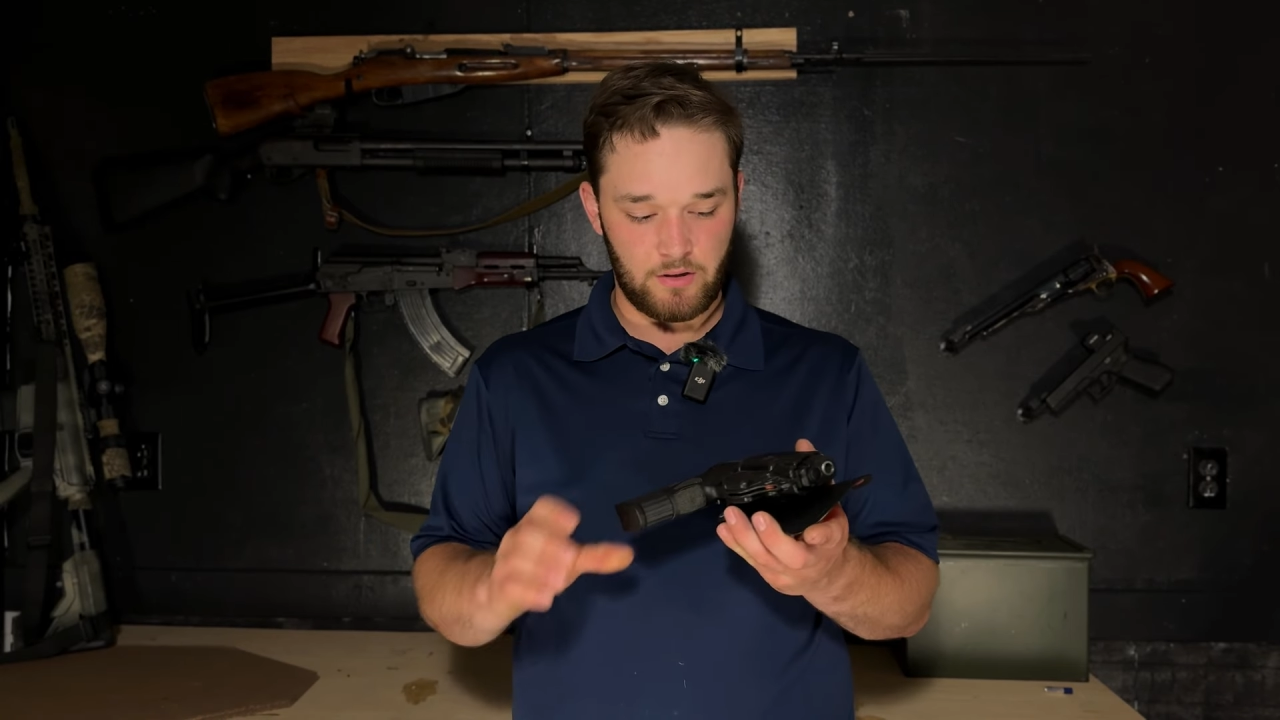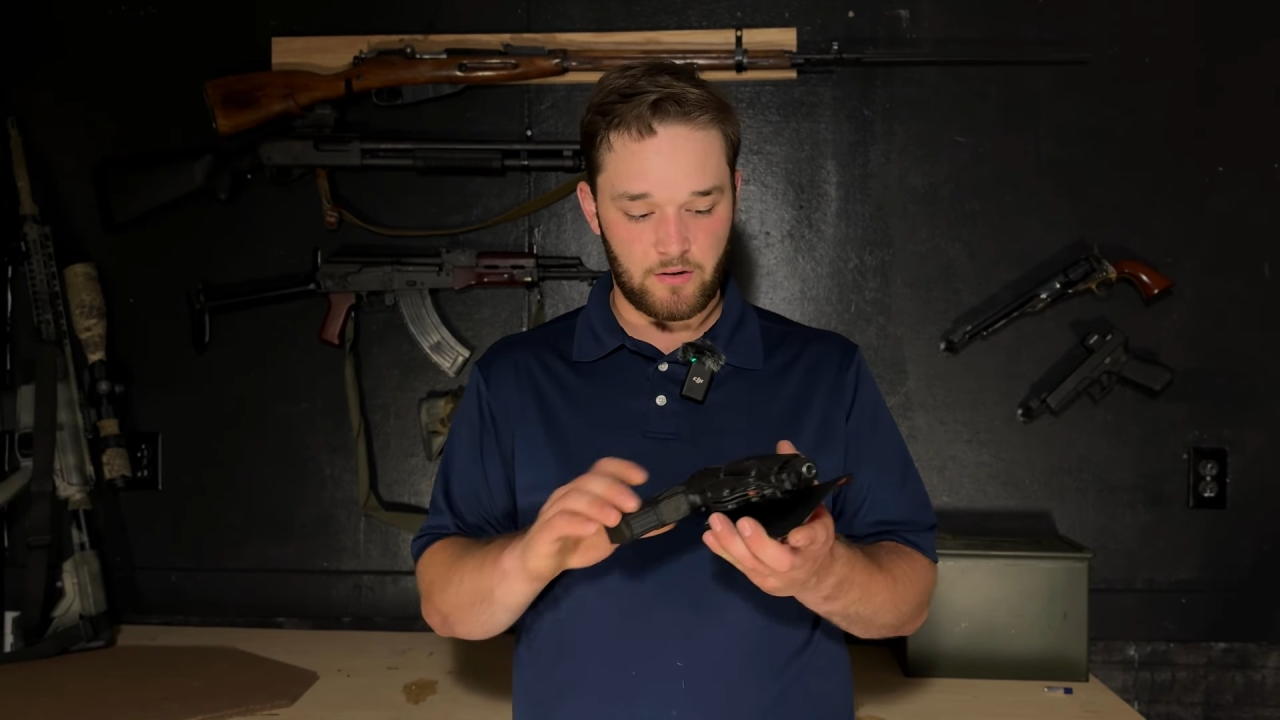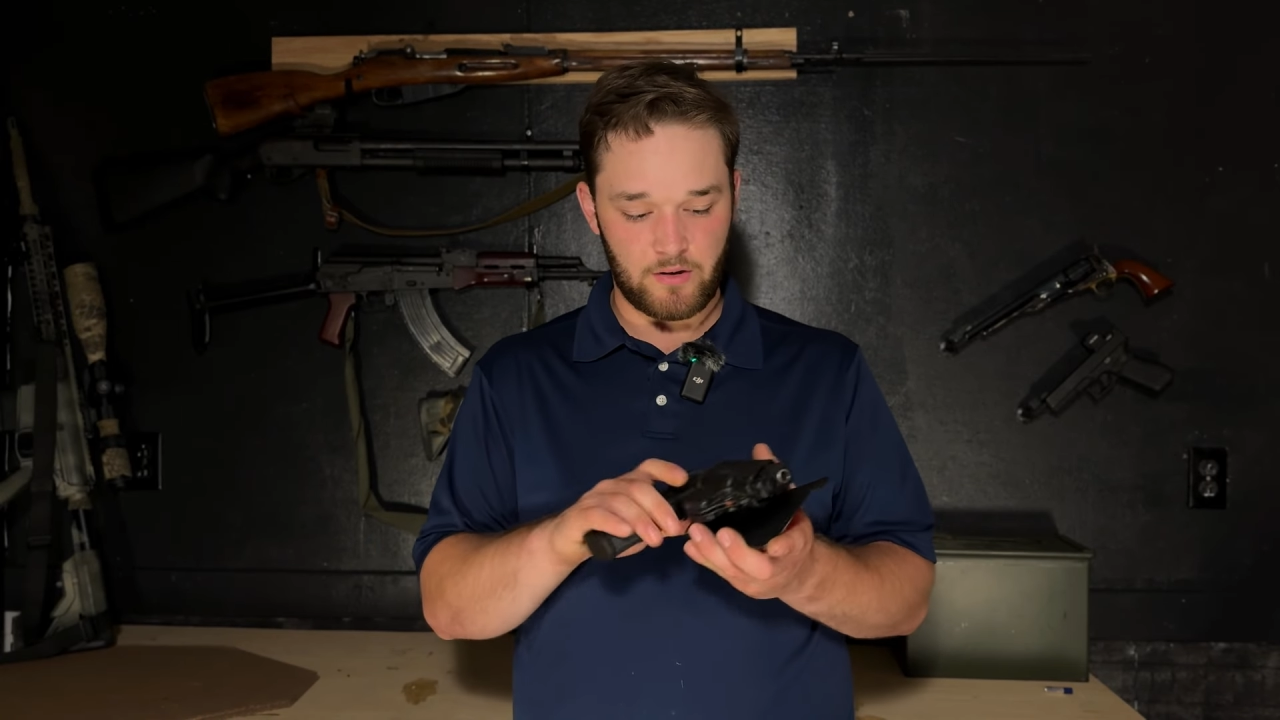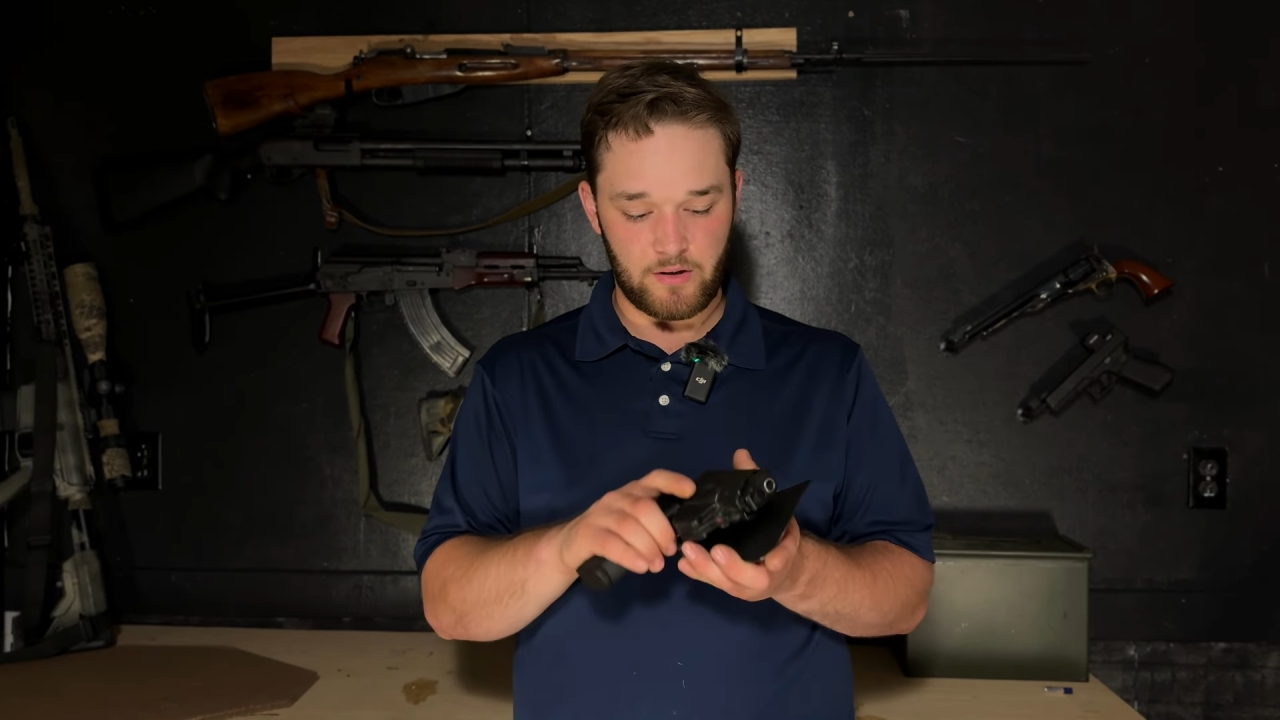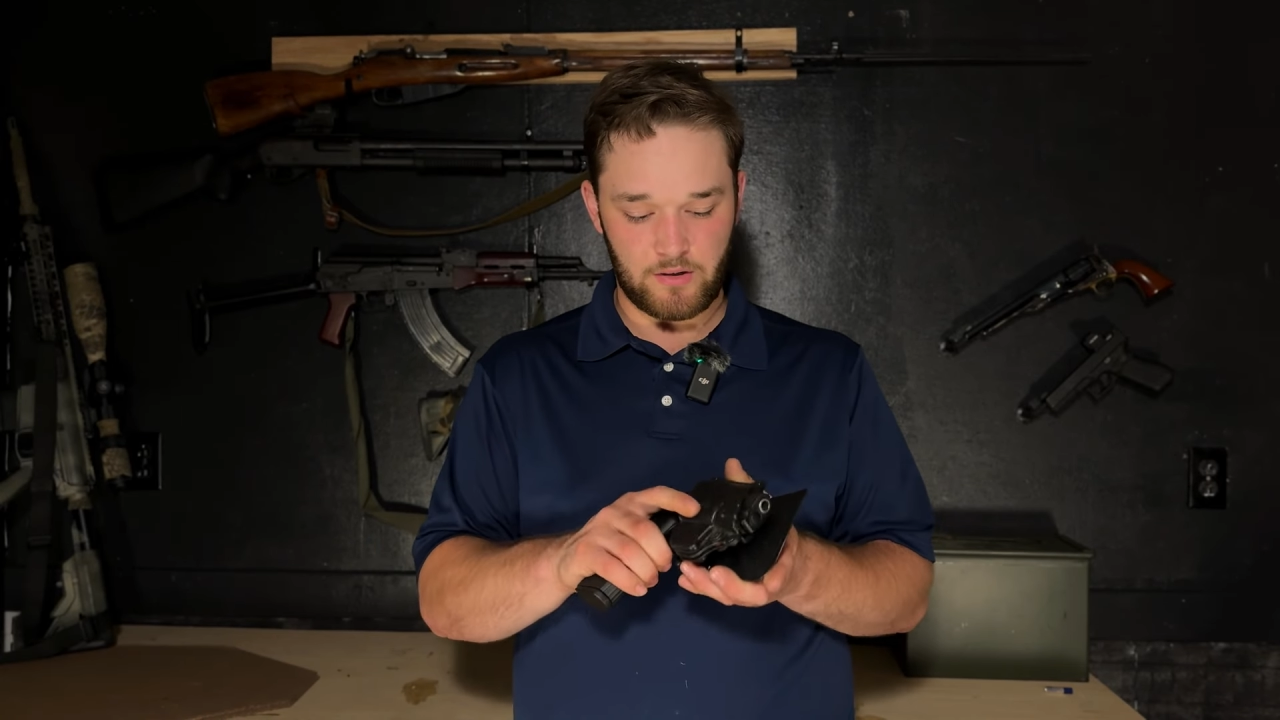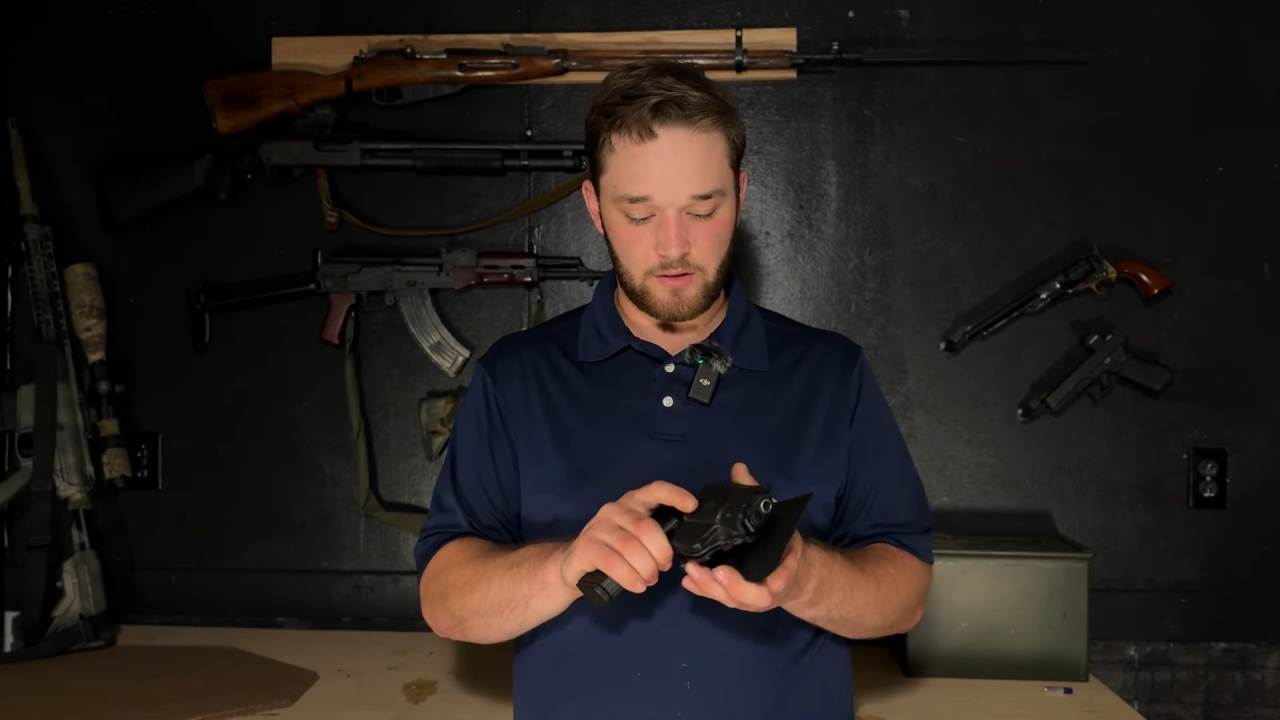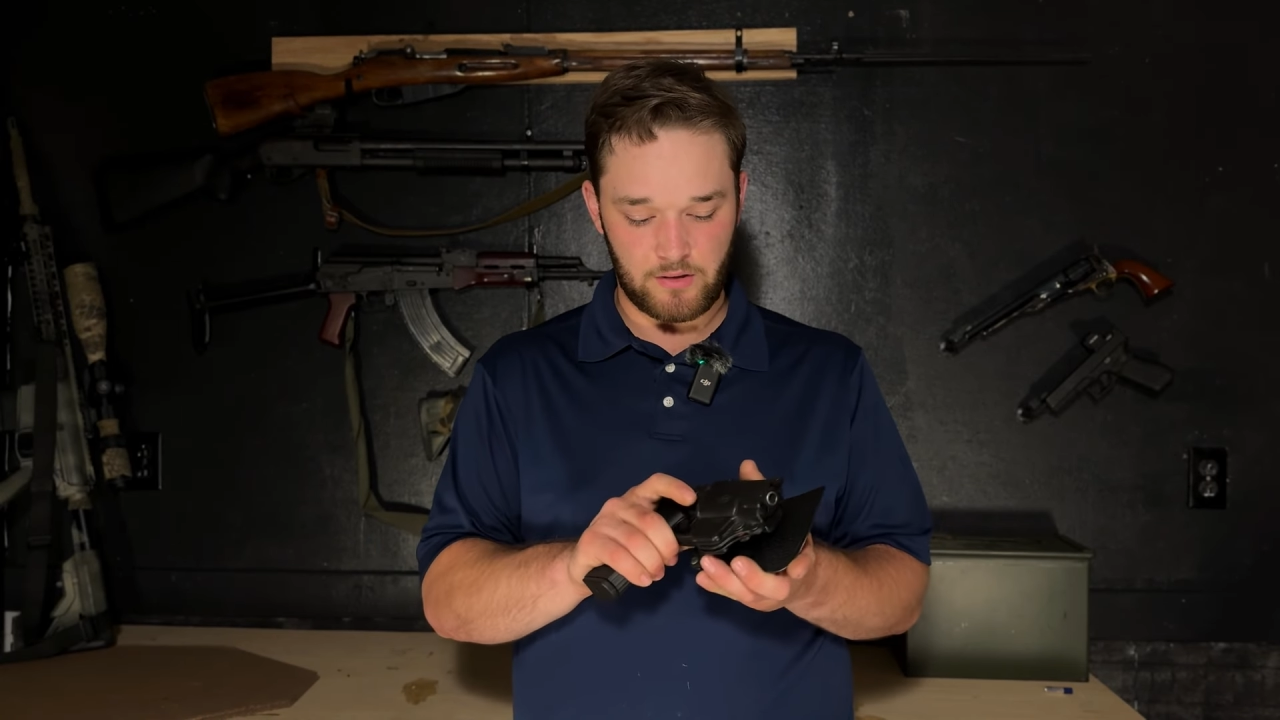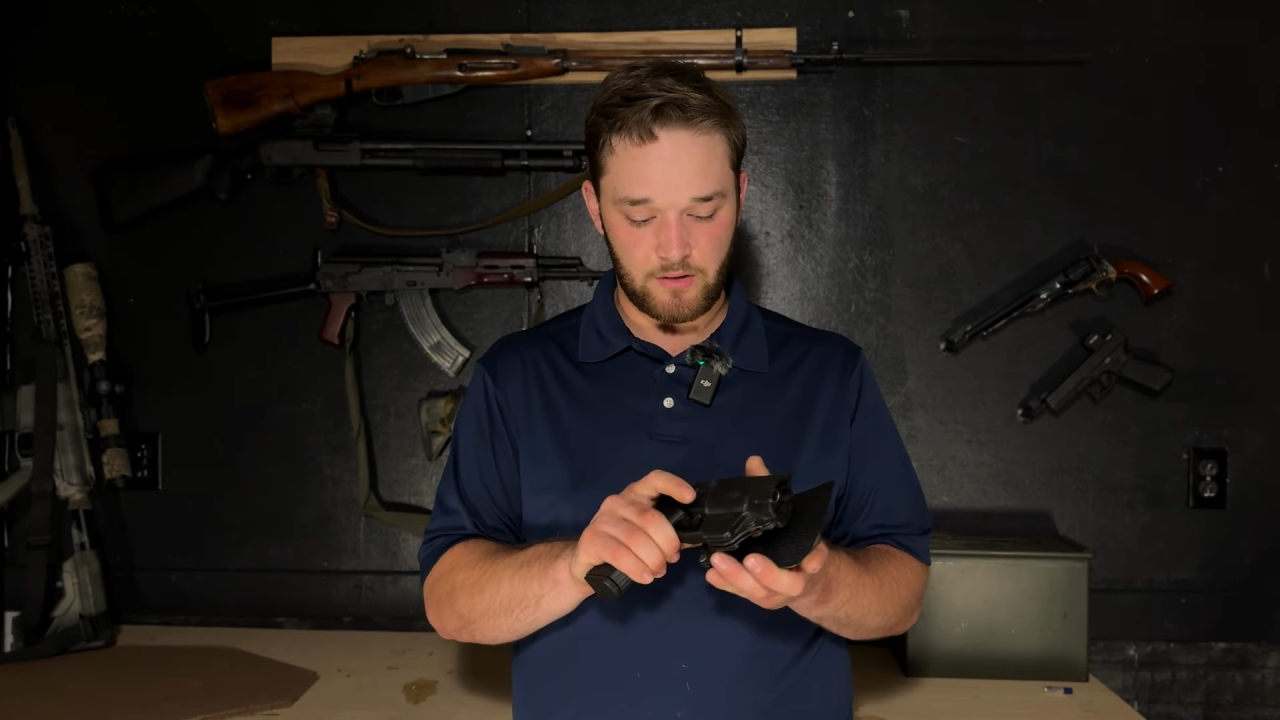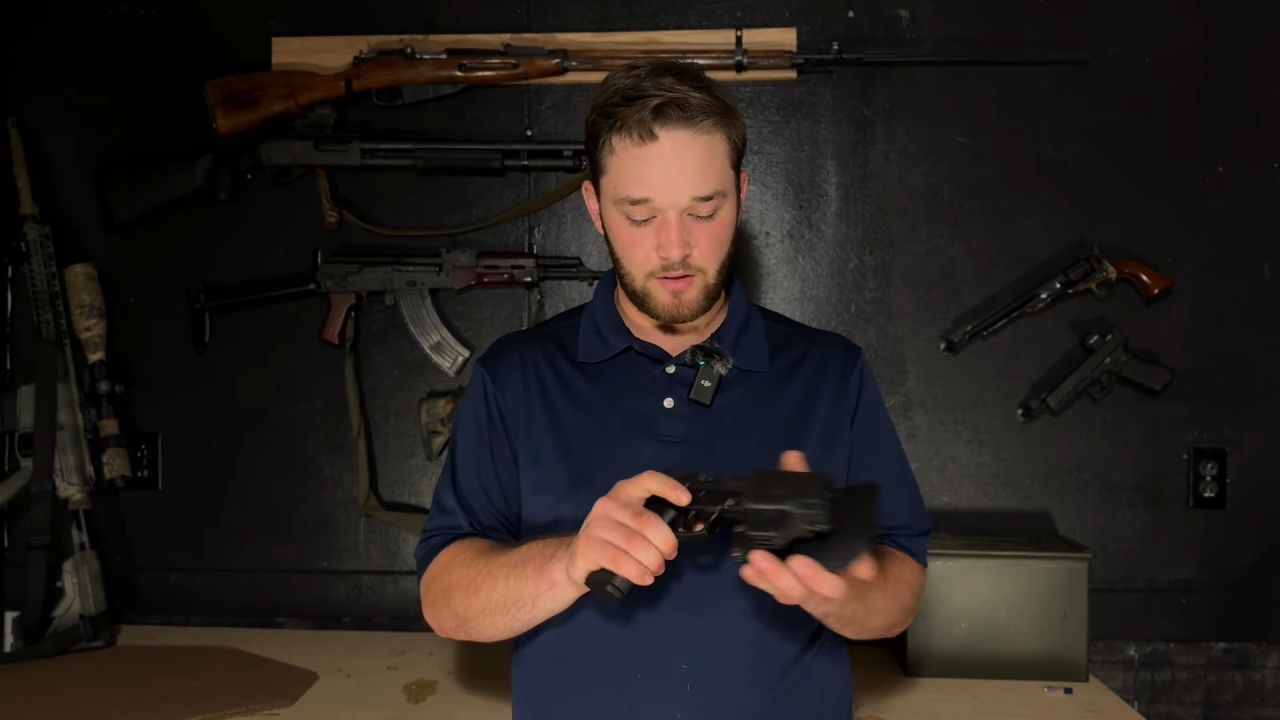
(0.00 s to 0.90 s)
Taurus